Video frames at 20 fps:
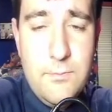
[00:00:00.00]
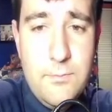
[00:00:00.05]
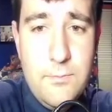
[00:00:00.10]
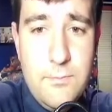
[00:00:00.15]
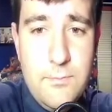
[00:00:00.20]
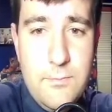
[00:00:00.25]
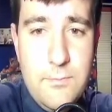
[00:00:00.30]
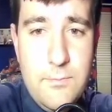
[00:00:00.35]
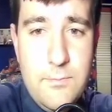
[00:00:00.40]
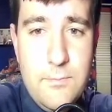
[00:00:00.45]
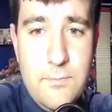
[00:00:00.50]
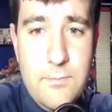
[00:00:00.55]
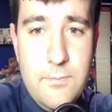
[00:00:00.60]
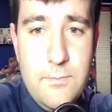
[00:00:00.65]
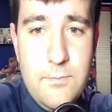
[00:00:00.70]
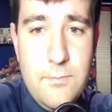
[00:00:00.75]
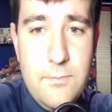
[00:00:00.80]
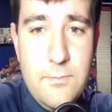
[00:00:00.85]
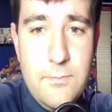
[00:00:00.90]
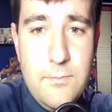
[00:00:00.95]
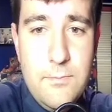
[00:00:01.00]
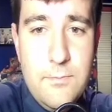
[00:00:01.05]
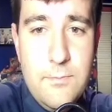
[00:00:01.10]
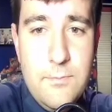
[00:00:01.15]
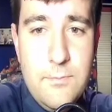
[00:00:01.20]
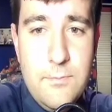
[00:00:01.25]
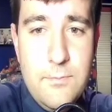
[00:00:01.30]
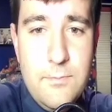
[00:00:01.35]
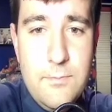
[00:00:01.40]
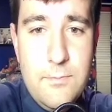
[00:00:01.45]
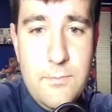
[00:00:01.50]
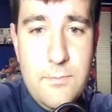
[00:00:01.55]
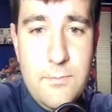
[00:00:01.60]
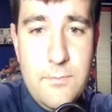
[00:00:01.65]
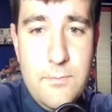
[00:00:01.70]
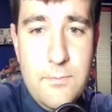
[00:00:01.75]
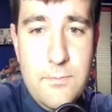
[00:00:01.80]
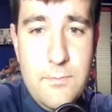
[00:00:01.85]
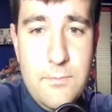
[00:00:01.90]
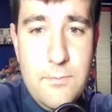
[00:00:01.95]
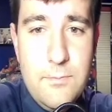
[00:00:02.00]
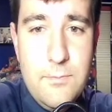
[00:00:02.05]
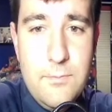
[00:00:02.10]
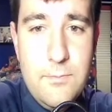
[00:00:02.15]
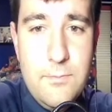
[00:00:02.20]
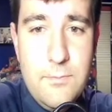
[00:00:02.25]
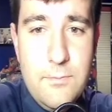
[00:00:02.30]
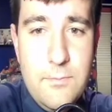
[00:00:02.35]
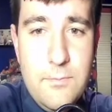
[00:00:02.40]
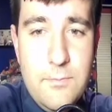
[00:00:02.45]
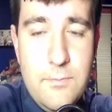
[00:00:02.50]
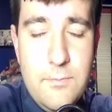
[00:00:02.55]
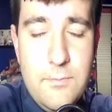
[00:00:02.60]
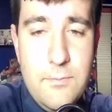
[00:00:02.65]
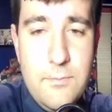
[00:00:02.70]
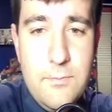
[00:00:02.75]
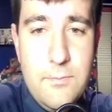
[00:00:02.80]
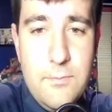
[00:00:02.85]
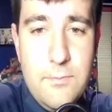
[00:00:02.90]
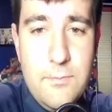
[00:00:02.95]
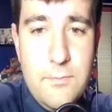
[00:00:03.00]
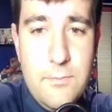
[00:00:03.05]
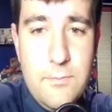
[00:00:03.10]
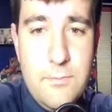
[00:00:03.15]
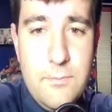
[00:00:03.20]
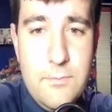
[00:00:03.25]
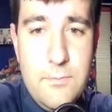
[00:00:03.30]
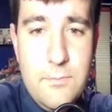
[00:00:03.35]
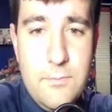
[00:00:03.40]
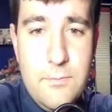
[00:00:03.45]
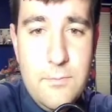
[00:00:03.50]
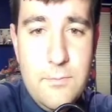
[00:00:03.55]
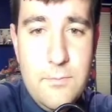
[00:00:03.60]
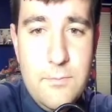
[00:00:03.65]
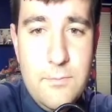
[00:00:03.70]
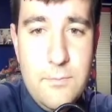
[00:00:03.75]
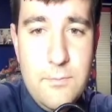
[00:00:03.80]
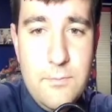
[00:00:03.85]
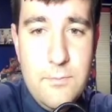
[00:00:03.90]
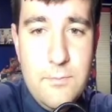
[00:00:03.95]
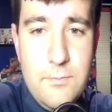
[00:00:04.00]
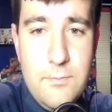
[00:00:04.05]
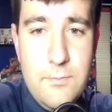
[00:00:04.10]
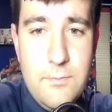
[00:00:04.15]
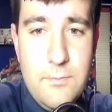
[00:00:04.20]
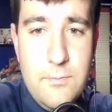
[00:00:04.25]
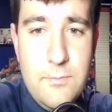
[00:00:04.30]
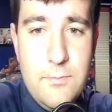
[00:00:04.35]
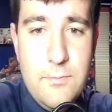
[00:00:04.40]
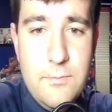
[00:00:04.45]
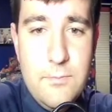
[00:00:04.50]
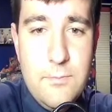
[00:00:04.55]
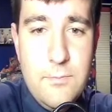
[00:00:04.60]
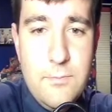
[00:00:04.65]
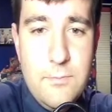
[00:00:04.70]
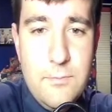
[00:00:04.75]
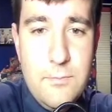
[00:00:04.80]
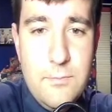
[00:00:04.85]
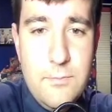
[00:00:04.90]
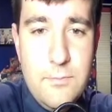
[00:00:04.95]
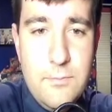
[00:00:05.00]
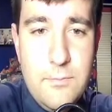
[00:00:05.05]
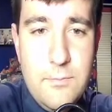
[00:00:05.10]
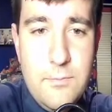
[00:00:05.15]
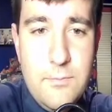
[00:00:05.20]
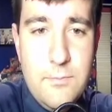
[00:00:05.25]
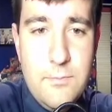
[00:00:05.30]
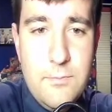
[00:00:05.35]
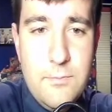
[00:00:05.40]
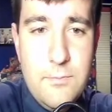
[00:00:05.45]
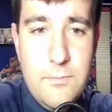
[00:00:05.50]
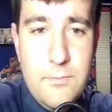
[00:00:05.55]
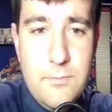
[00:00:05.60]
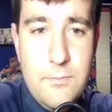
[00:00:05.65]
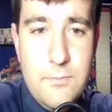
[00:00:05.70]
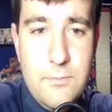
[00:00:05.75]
(not speaking)